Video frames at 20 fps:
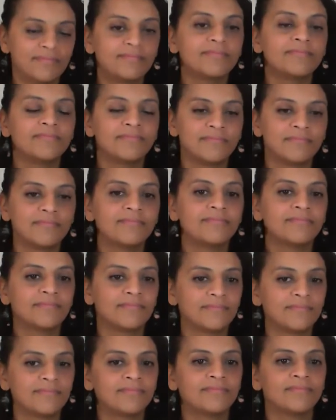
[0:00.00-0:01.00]

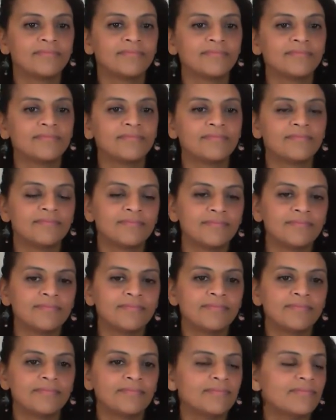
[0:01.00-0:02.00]

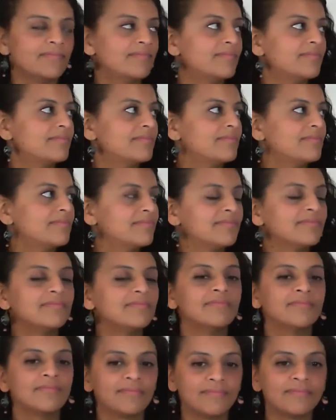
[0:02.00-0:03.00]

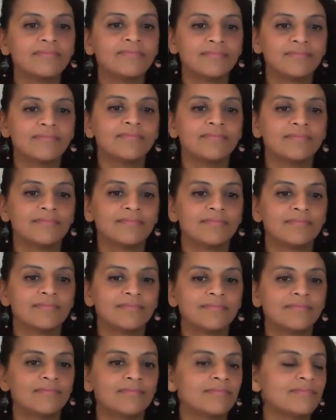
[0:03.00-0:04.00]

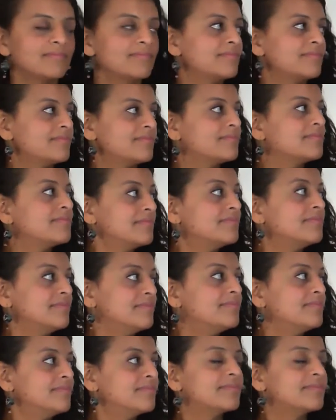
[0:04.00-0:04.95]
[no speech]